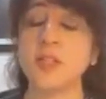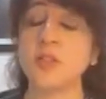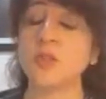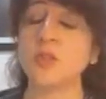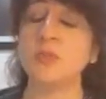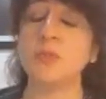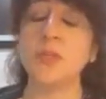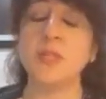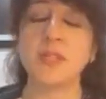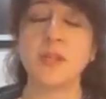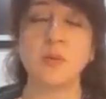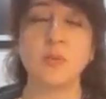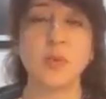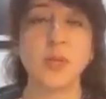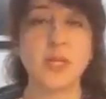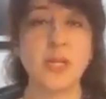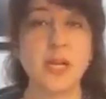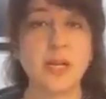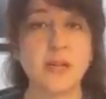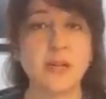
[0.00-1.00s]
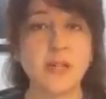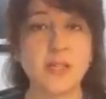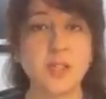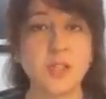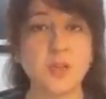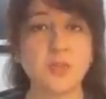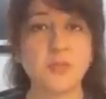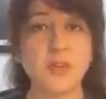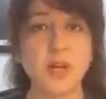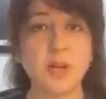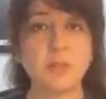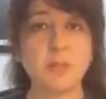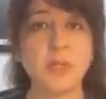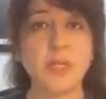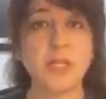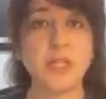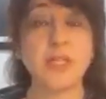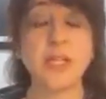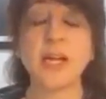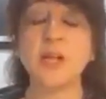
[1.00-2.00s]
could be someone elder in your
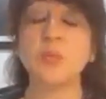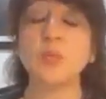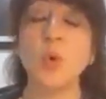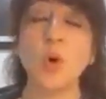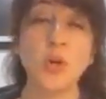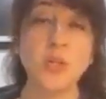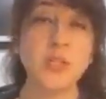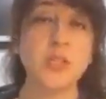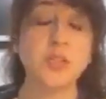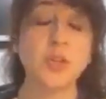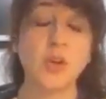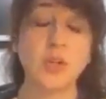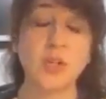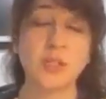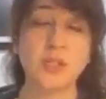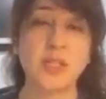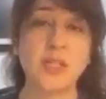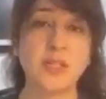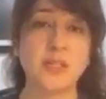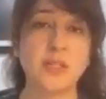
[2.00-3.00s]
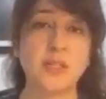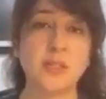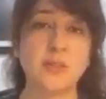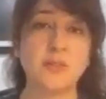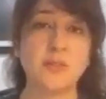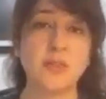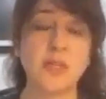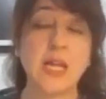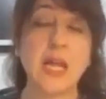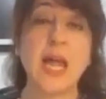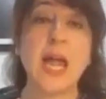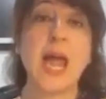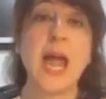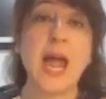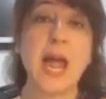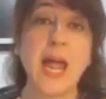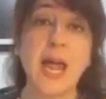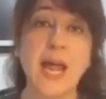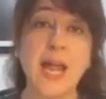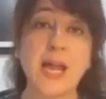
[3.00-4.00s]
family that was authoritative,
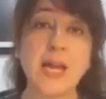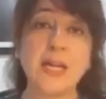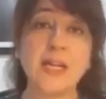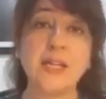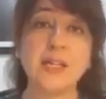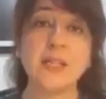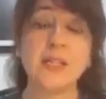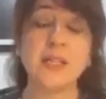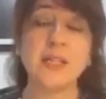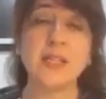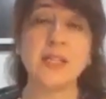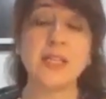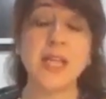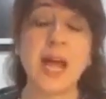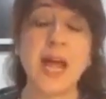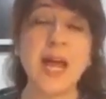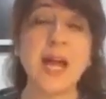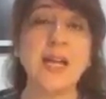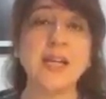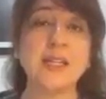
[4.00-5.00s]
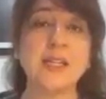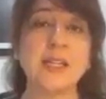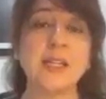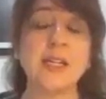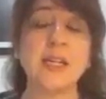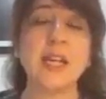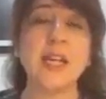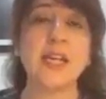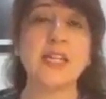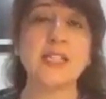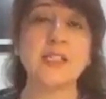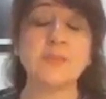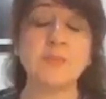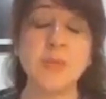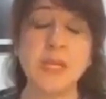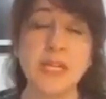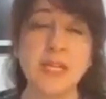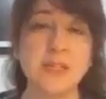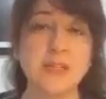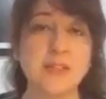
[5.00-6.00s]
and that
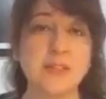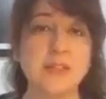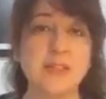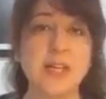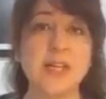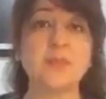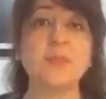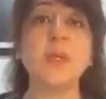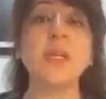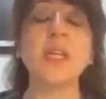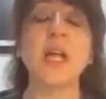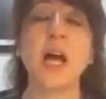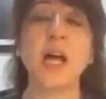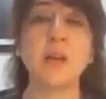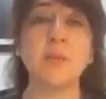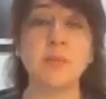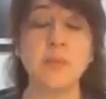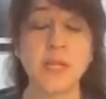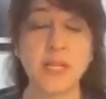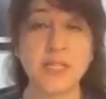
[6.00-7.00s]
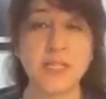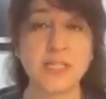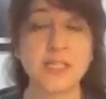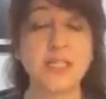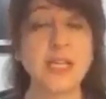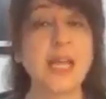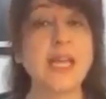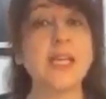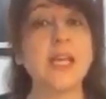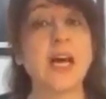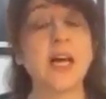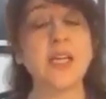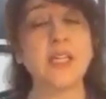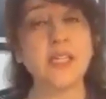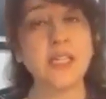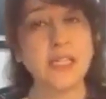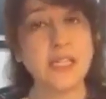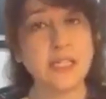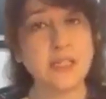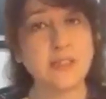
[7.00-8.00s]
experience has been unpleasant and
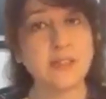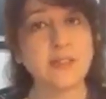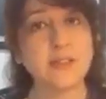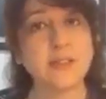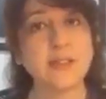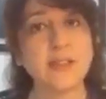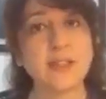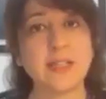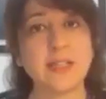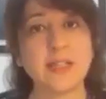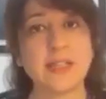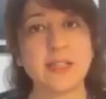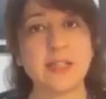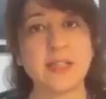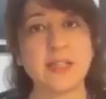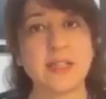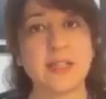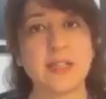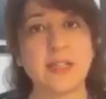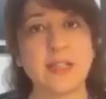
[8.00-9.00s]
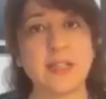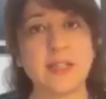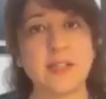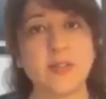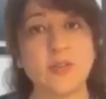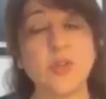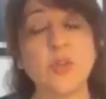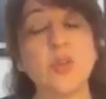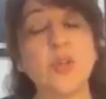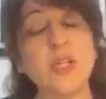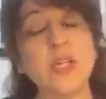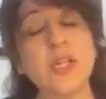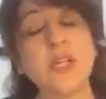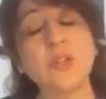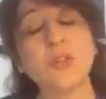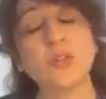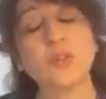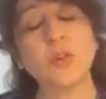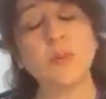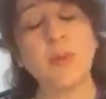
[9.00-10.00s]
unhealed. So you need
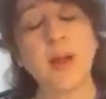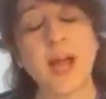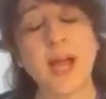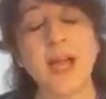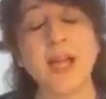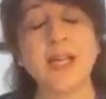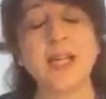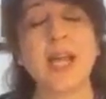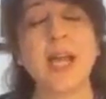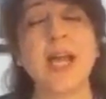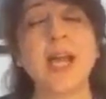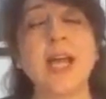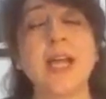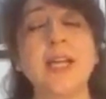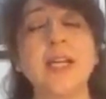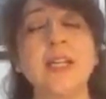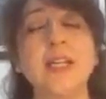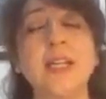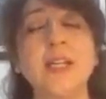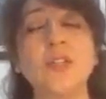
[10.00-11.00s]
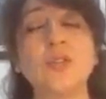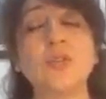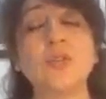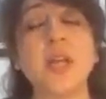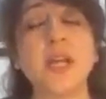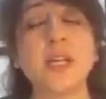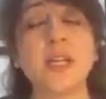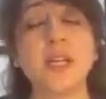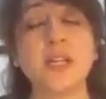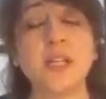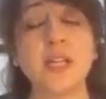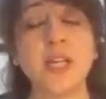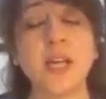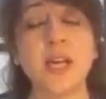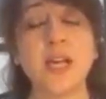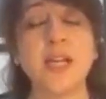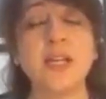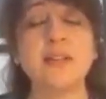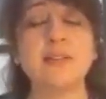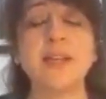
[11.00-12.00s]
to go back and need to
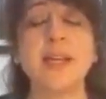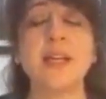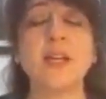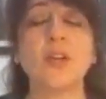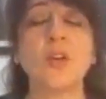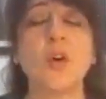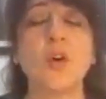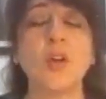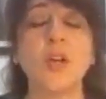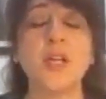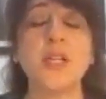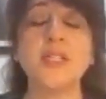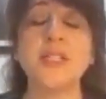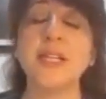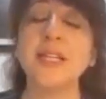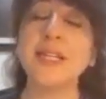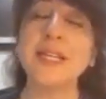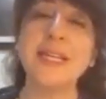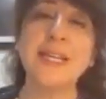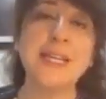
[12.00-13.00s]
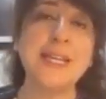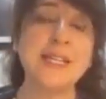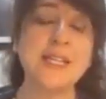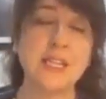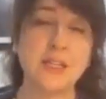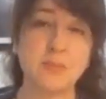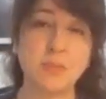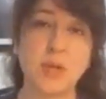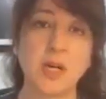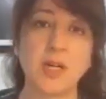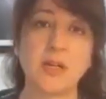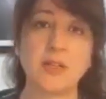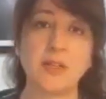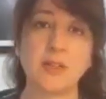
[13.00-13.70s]
recognize, acknowledge, and heal that part,